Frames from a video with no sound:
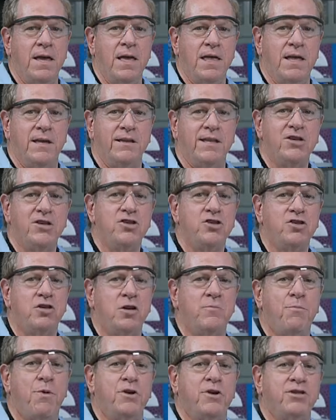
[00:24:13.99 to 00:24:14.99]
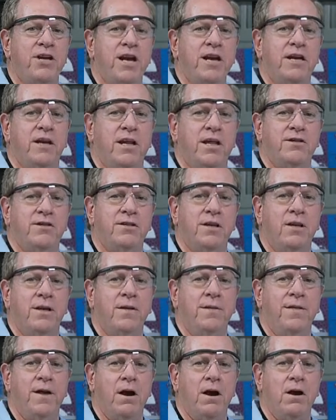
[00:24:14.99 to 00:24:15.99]
In addition to particulates,
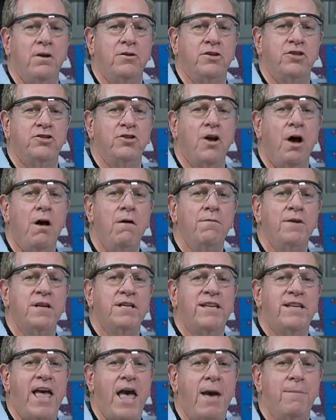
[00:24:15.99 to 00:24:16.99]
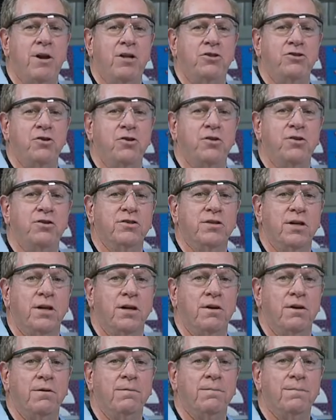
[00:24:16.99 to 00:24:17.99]
there are dissolved contaminants to
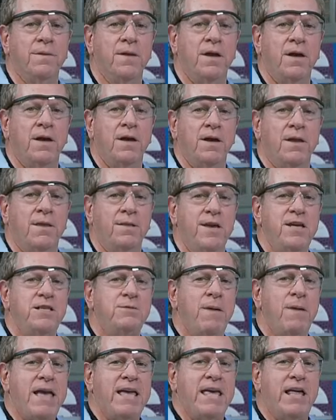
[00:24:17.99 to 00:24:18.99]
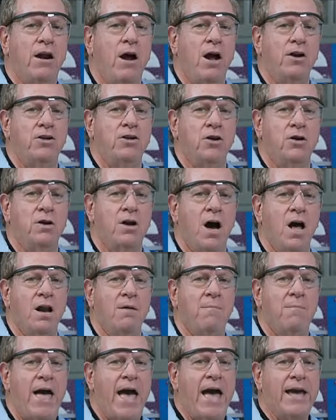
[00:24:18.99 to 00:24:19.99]
consider. These may get onto your
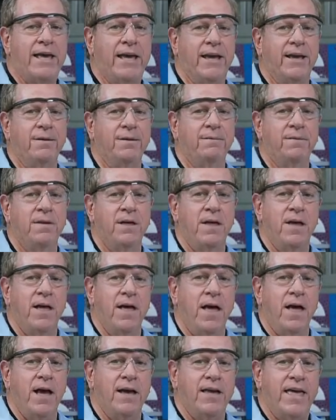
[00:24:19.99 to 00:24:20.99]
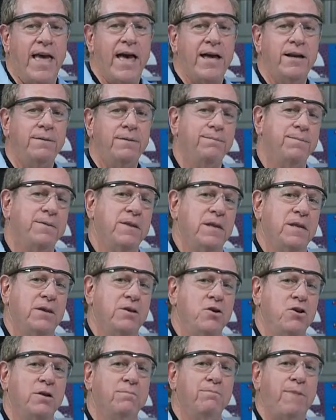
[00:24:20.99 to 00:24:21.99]
column packing. Again,
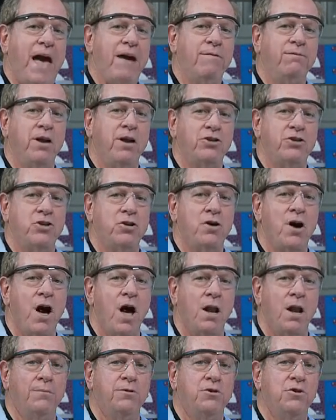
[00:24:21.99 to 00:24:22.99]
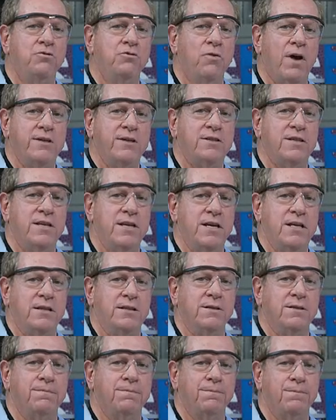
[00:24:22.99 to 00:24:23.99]
you can backflush your column to address these.